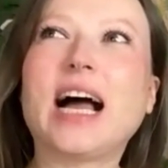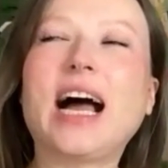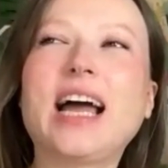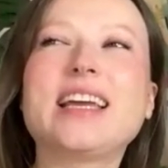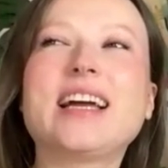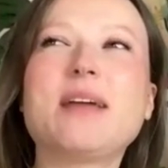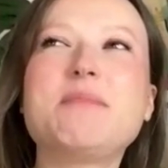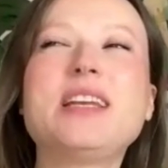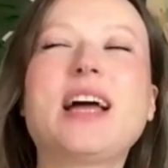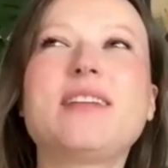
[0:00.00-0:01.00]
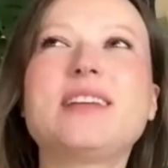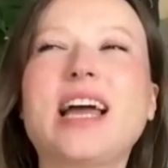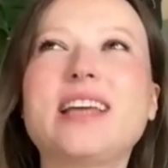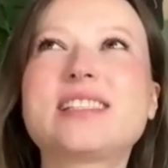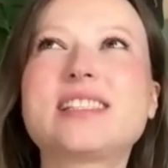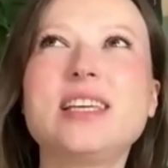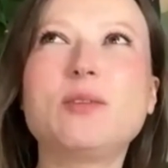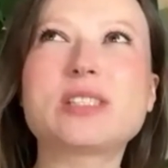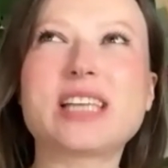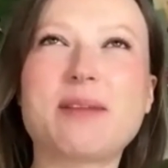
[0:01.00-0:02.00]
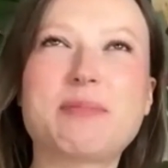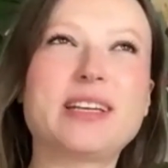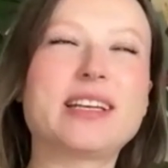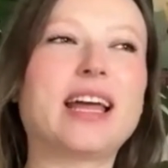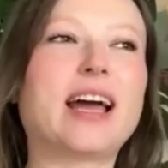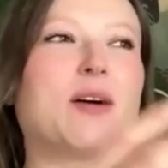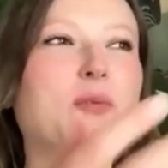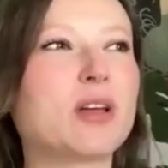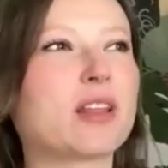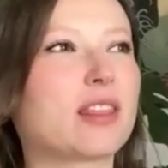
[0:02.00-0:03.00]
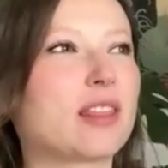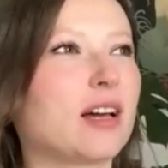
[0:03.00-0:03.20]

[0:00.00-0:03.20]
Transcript: I I mean, I, I see what's happening now with,